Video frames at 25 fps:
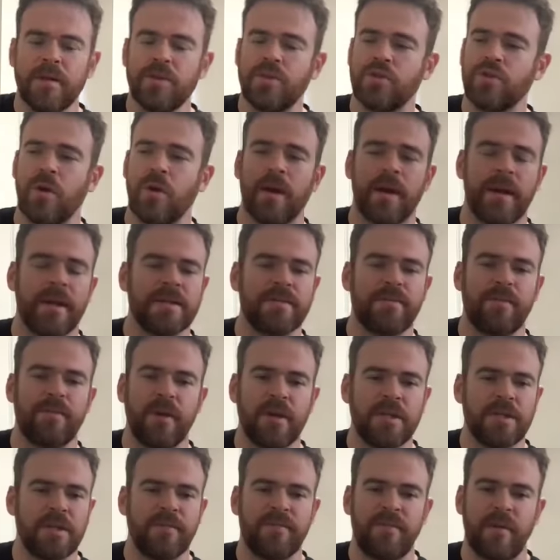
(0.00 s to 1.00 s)
drawing
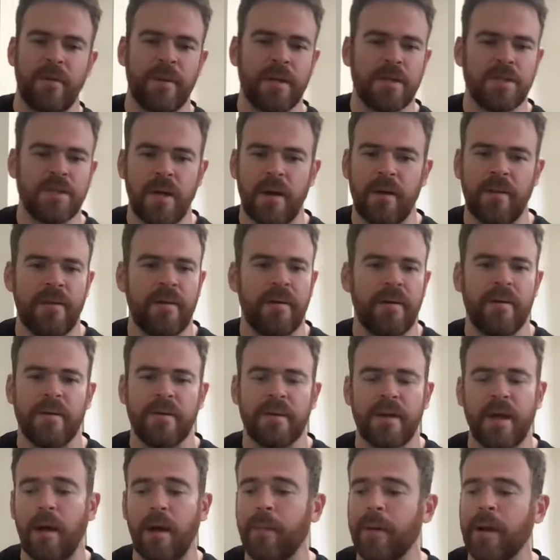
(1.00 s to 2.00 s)
inspiration from each other
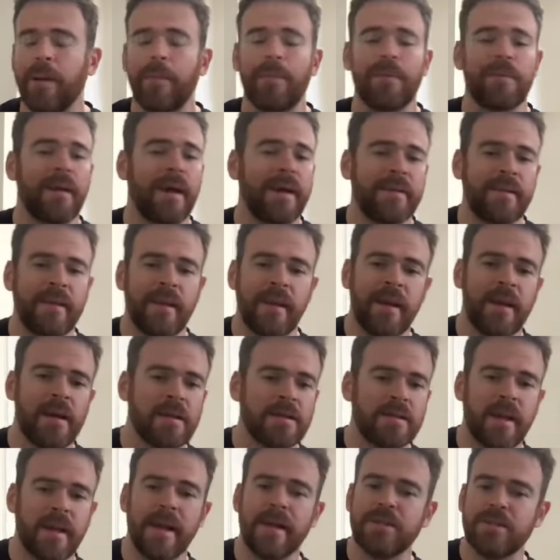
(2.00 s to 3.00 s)
and coming up with
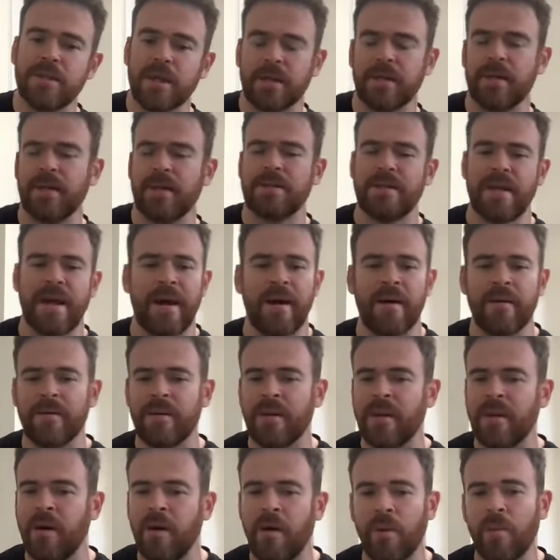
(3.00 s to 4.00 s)
ideas. Hey, check this out.
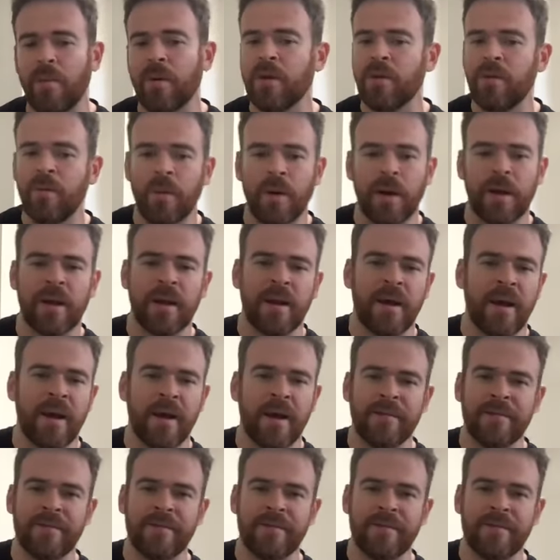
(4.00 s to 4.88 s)
What are you working on?